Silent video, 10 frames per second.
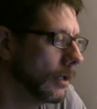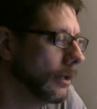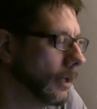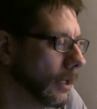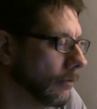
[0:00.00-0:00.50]

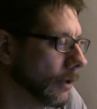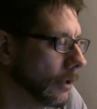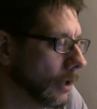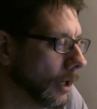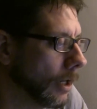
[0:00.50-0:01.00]
In any
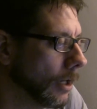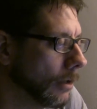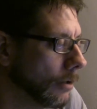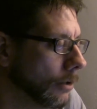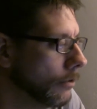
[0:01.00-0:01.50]
event,
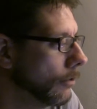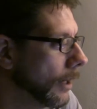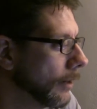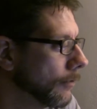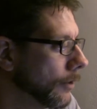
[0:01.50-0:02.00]
you
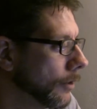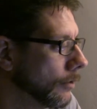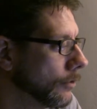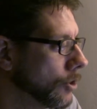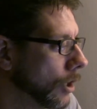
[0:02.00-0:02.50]
have
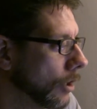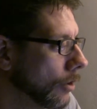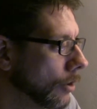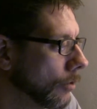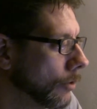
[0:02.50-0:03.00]
the John
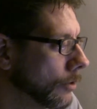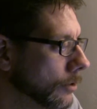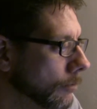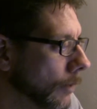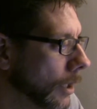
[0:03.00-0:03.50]
Hurwitz
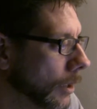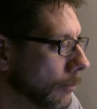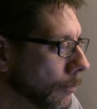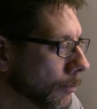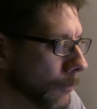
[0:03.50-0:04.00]
and Mike
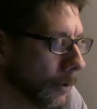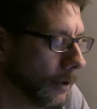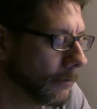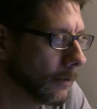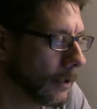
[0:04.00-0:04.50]

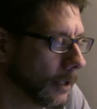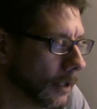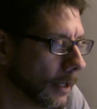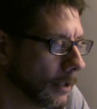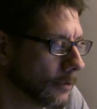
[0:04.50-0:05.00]
Peffley, I
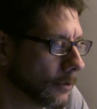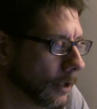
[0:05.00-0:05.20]
guess.